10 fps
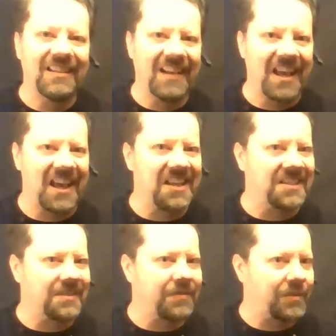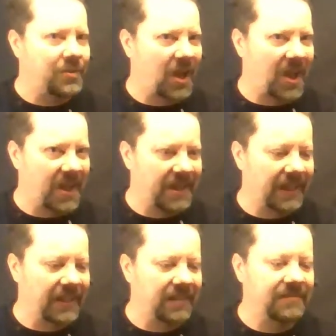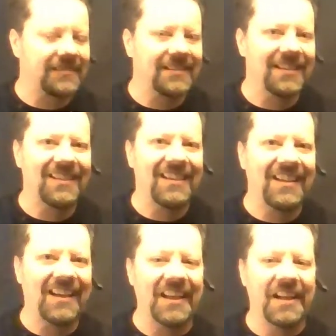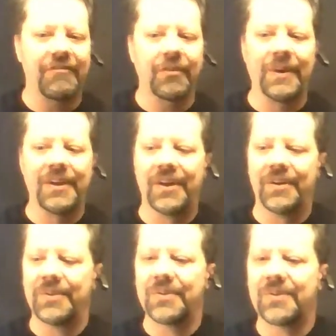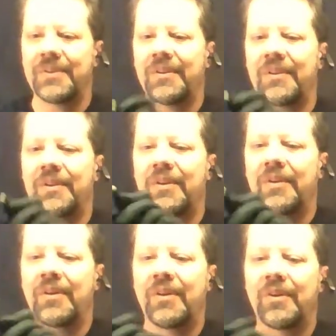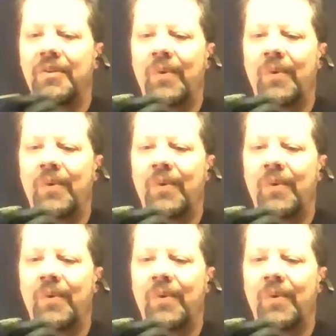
a is tiny. And everyone knows 1